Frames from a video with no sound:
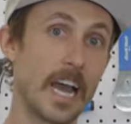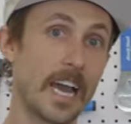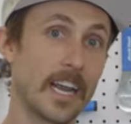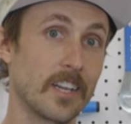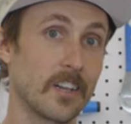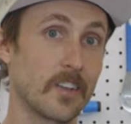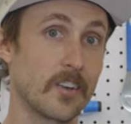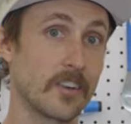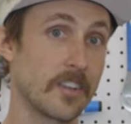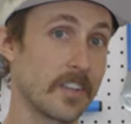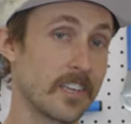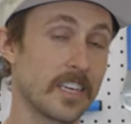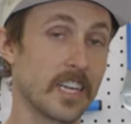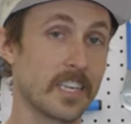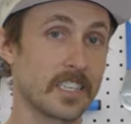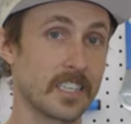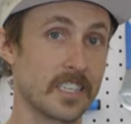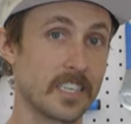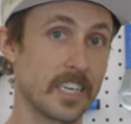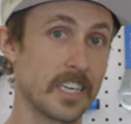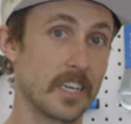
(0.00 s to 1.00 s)
idler that
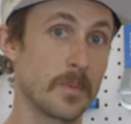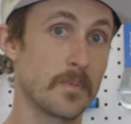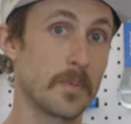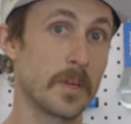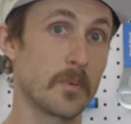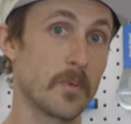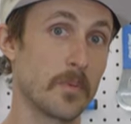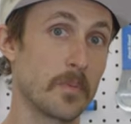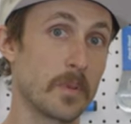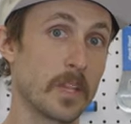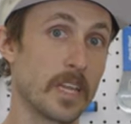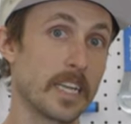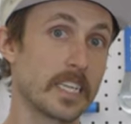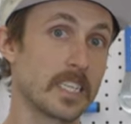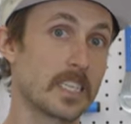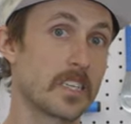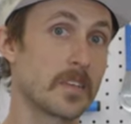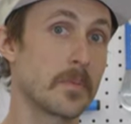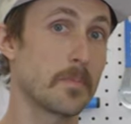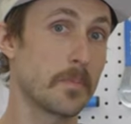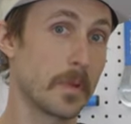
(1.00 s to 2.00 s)
doesn't need to be
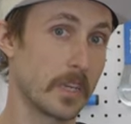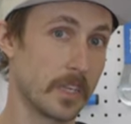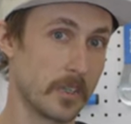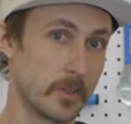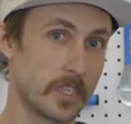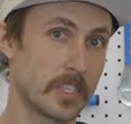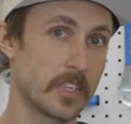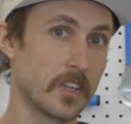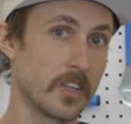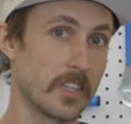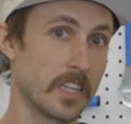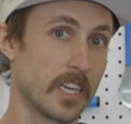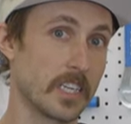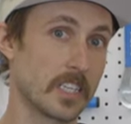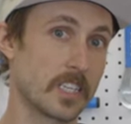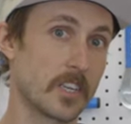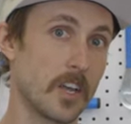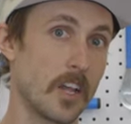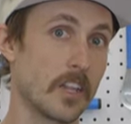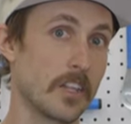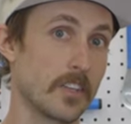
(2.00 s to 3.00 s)
replaced, but you still need a
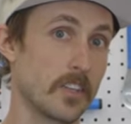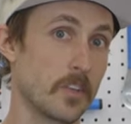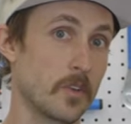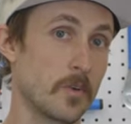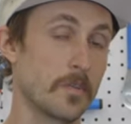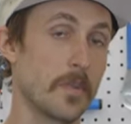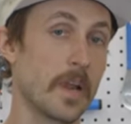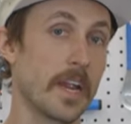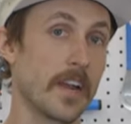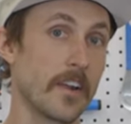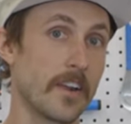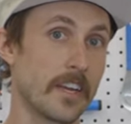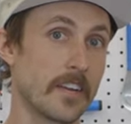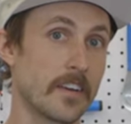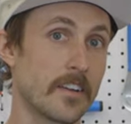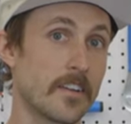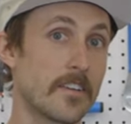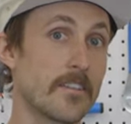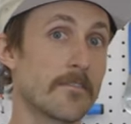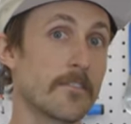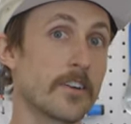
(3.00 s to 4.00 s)
solid lube bearing,
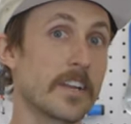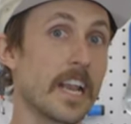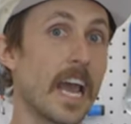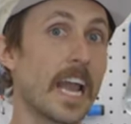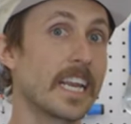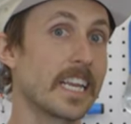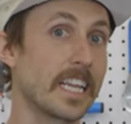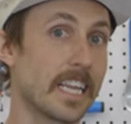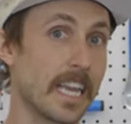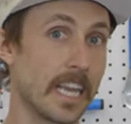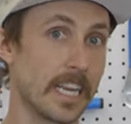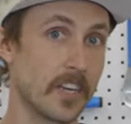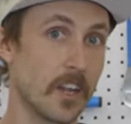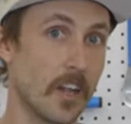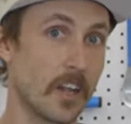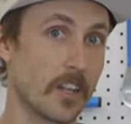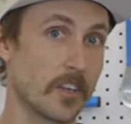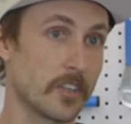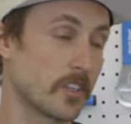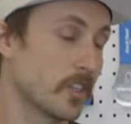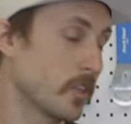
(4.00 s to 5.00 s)
for
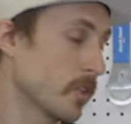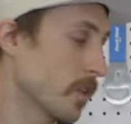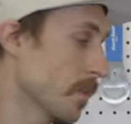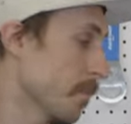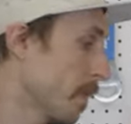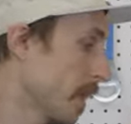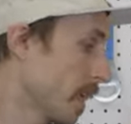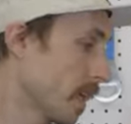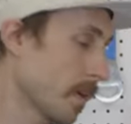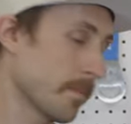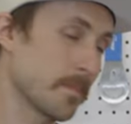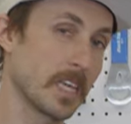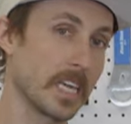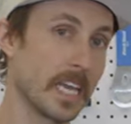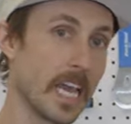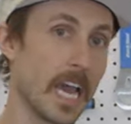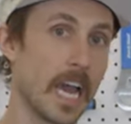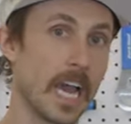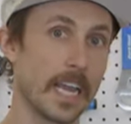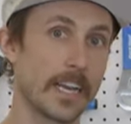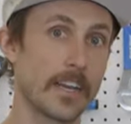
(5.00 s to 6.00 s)
$98 you can pick up the
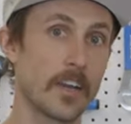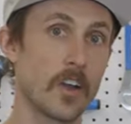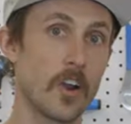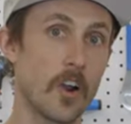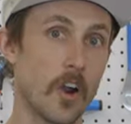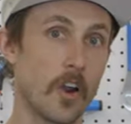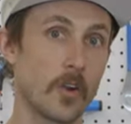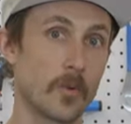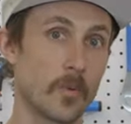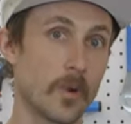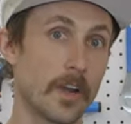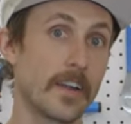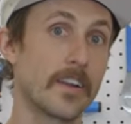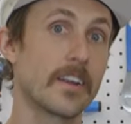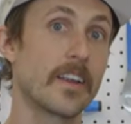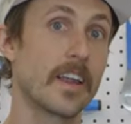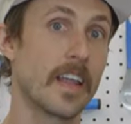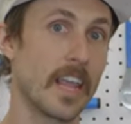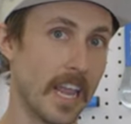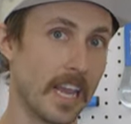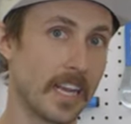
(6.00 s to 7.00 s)
guide,
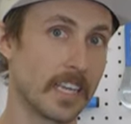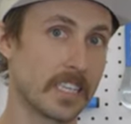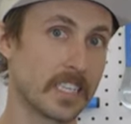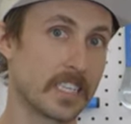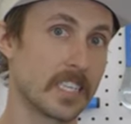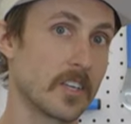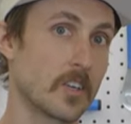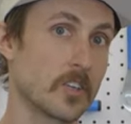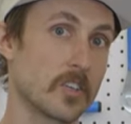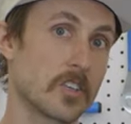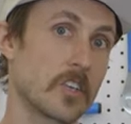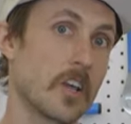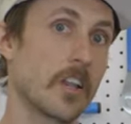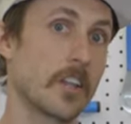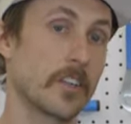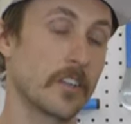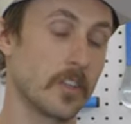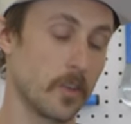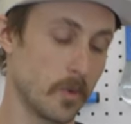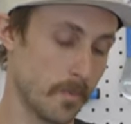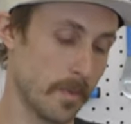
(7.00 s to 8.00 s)
hardware, and a single
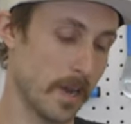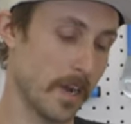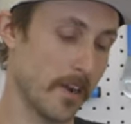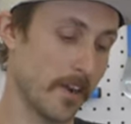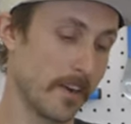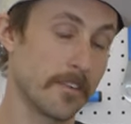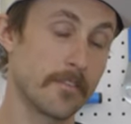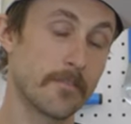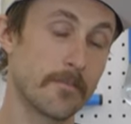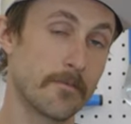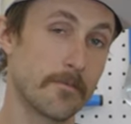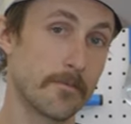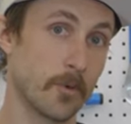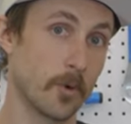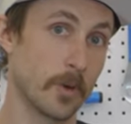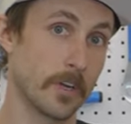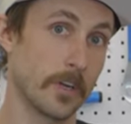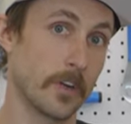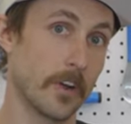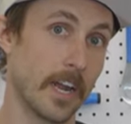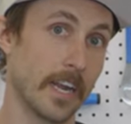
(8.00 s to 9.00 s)
solid lube bearing
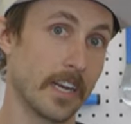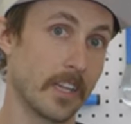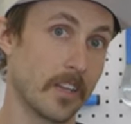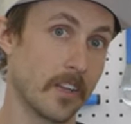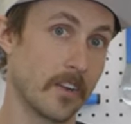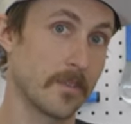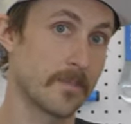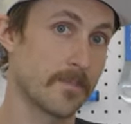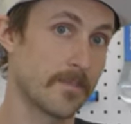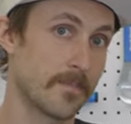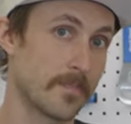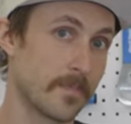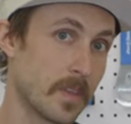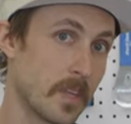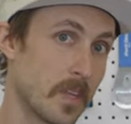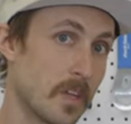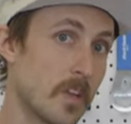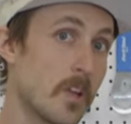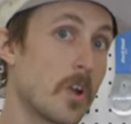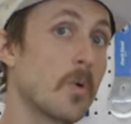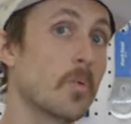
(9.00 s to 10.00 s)
for your idler.
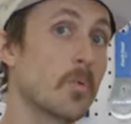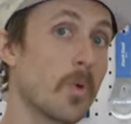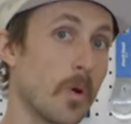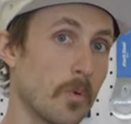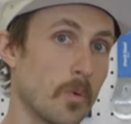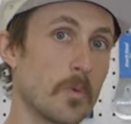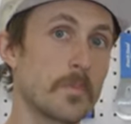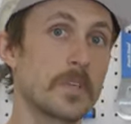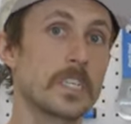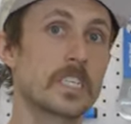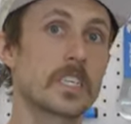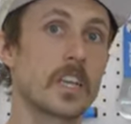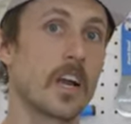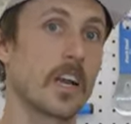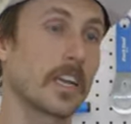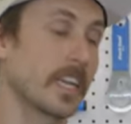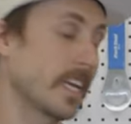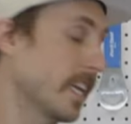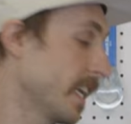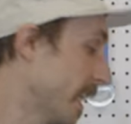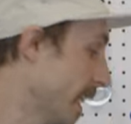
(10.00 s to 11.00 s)
What we'll be
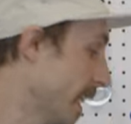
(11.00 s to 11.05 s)
stocking